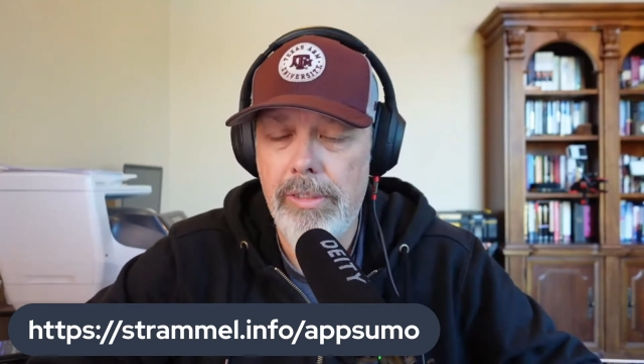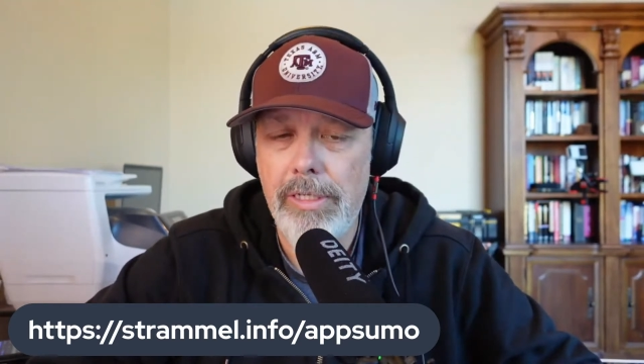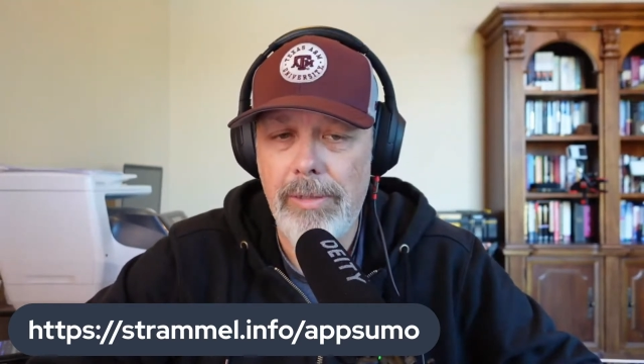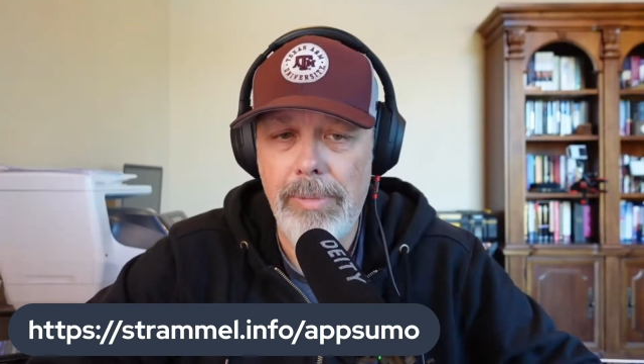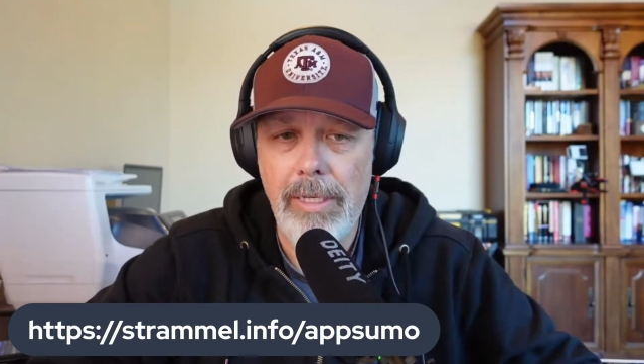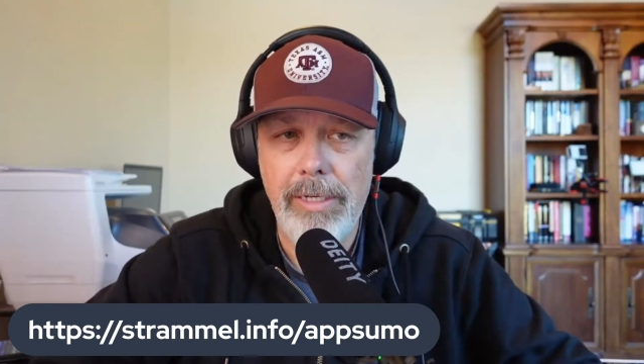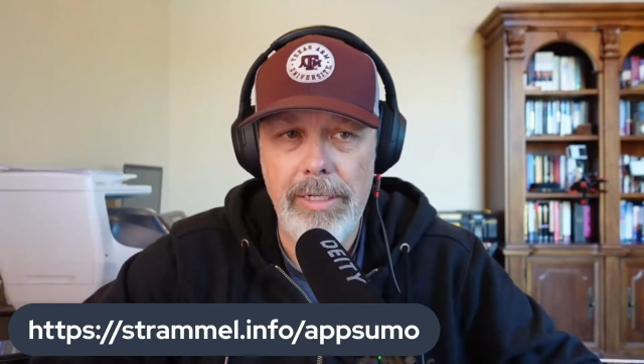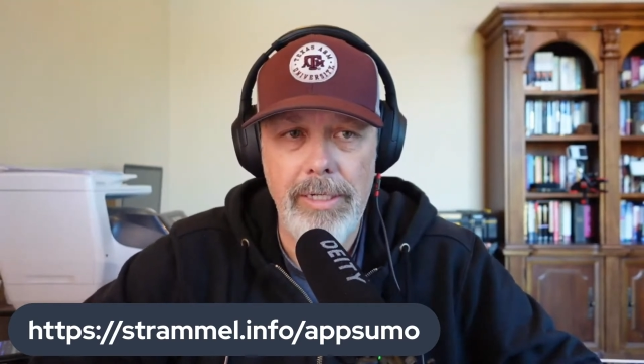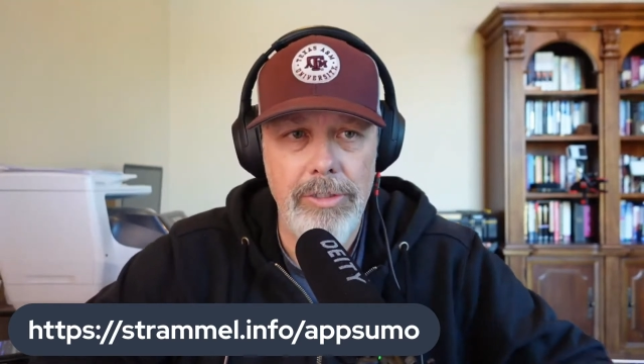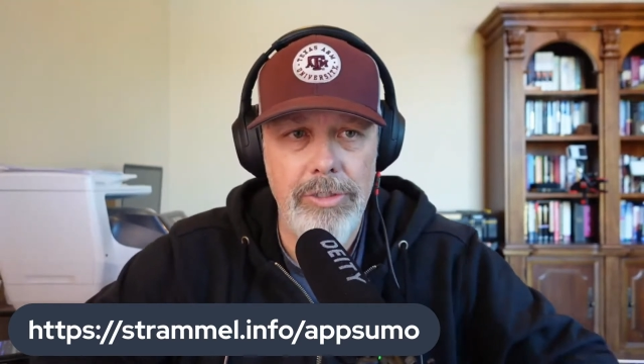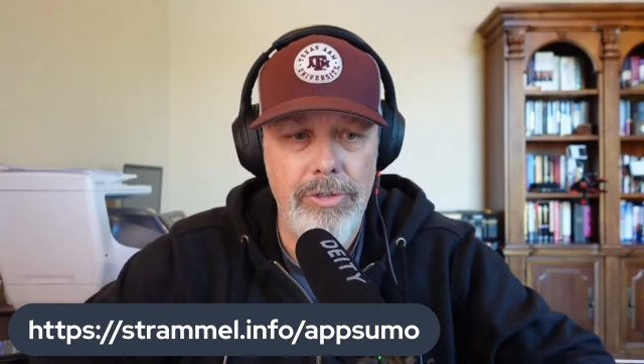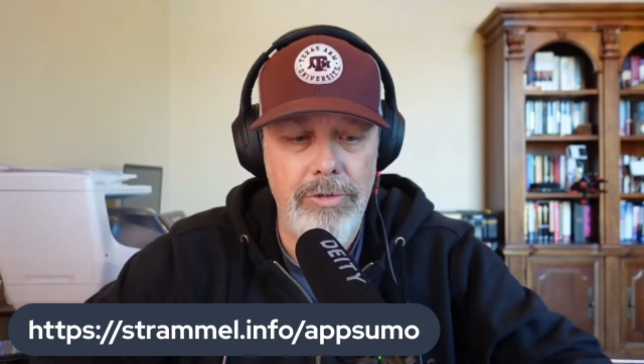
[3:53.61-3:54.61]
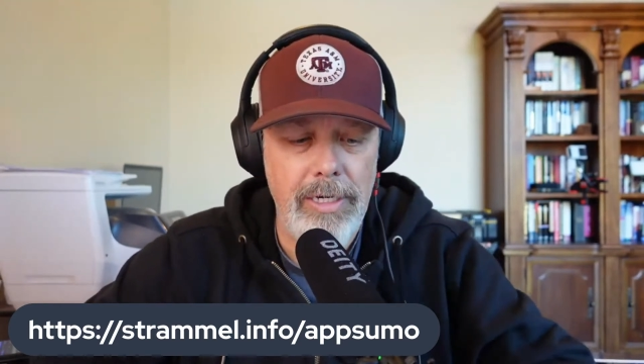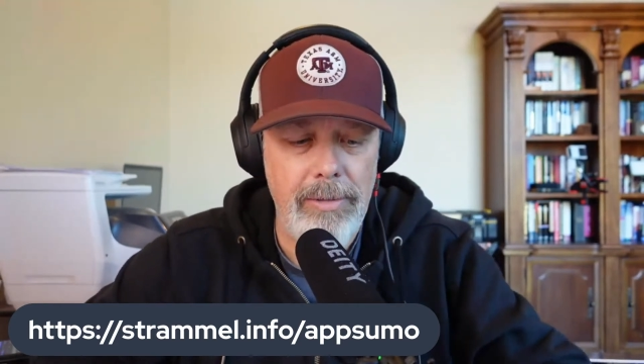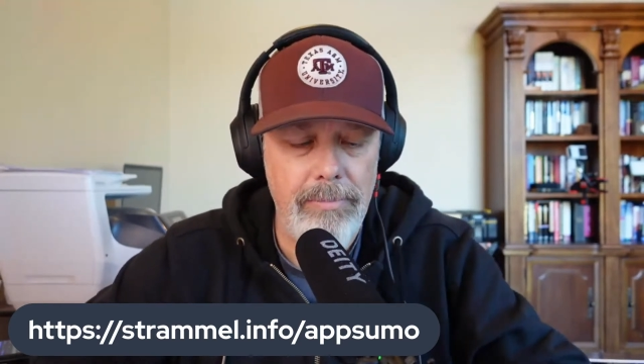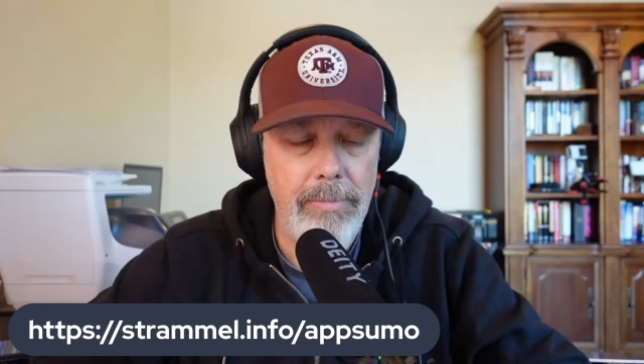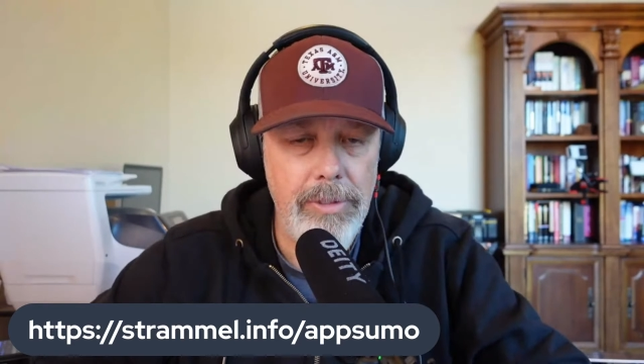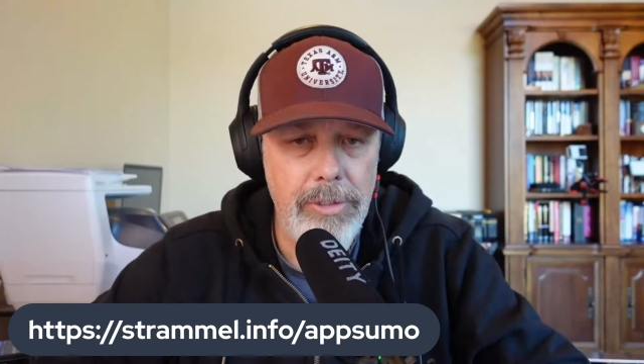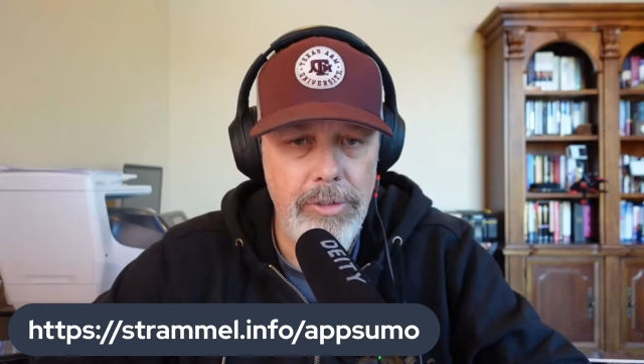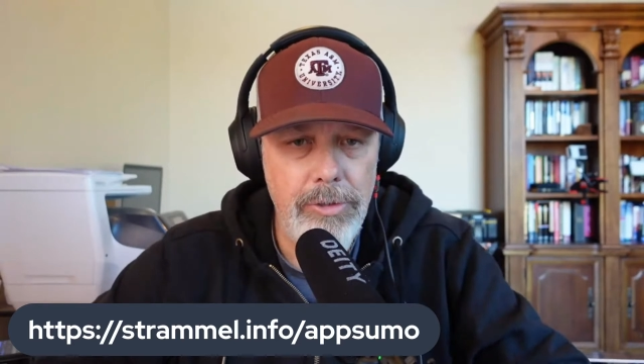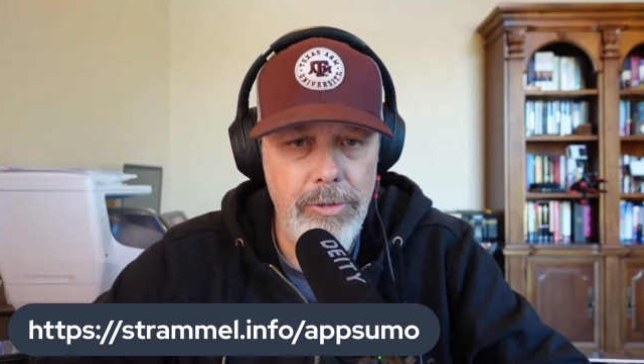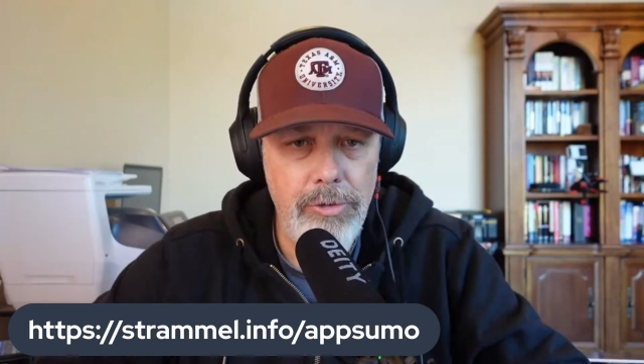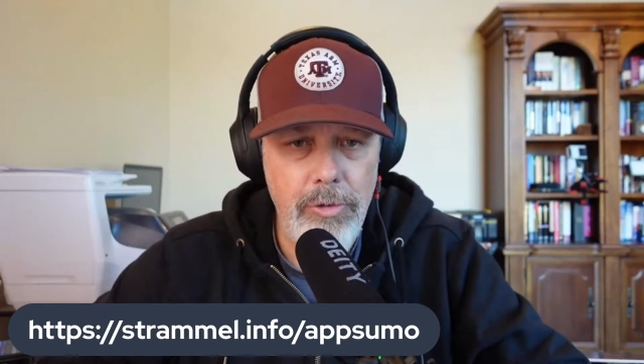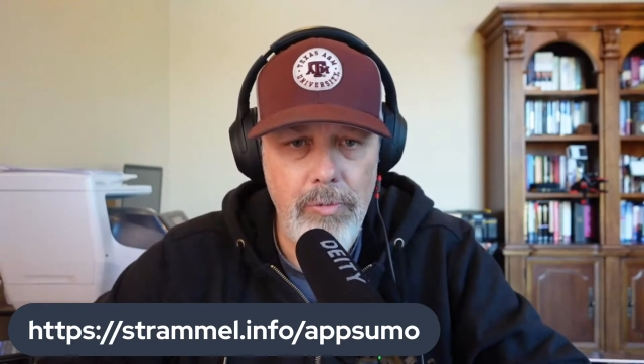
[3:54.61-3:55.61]
the ability to stream
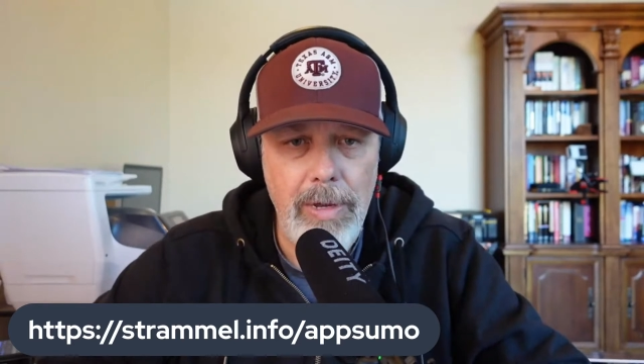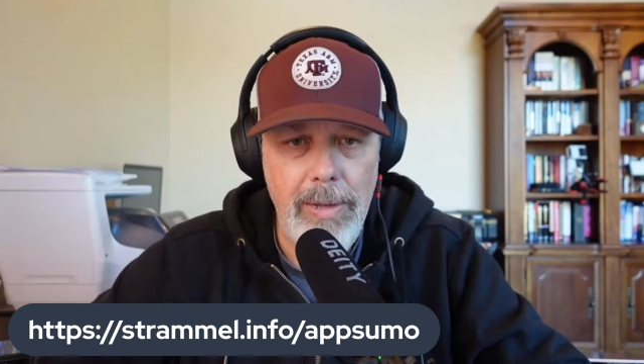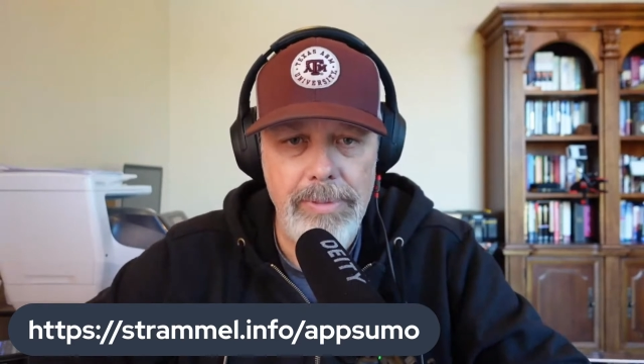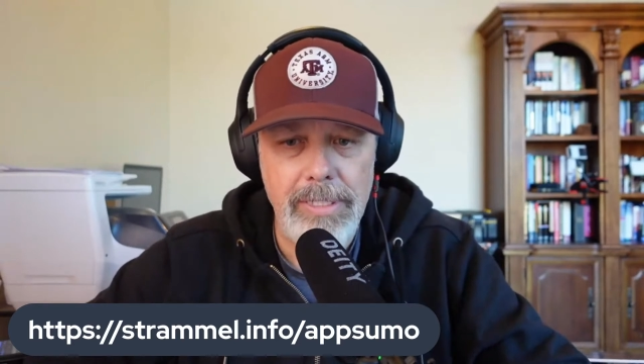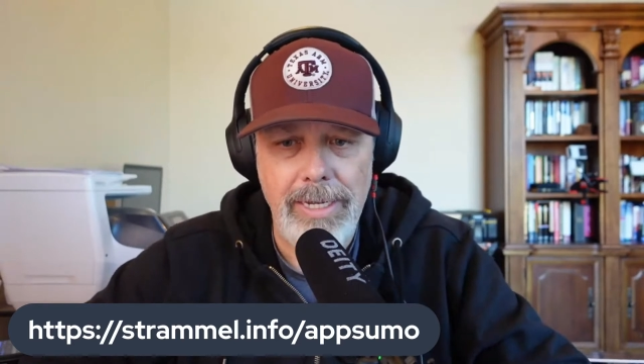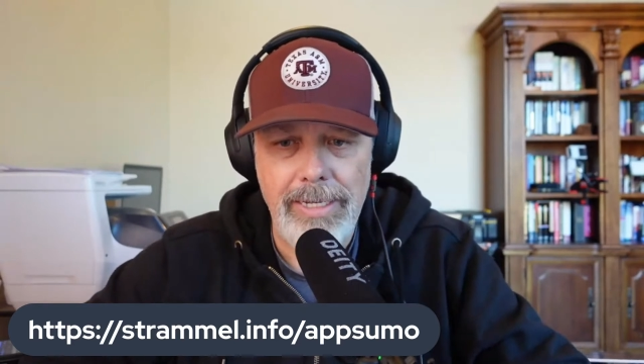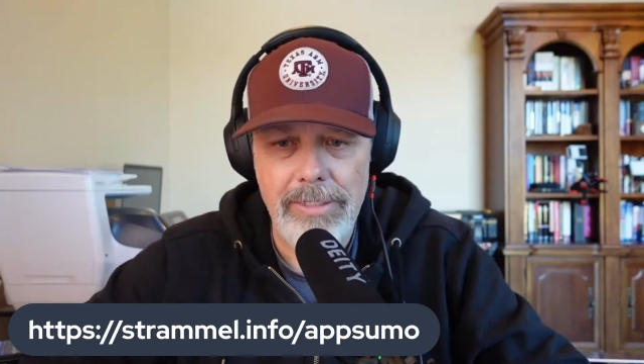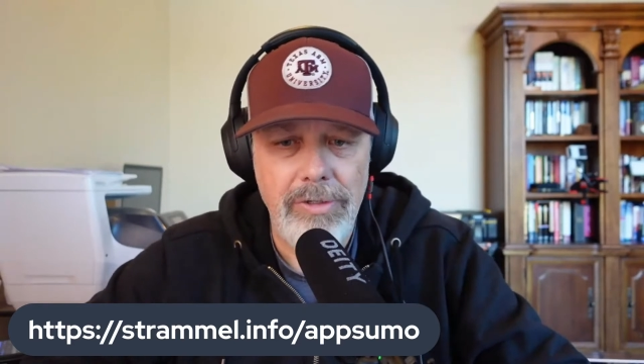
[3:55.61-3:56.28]
to a website.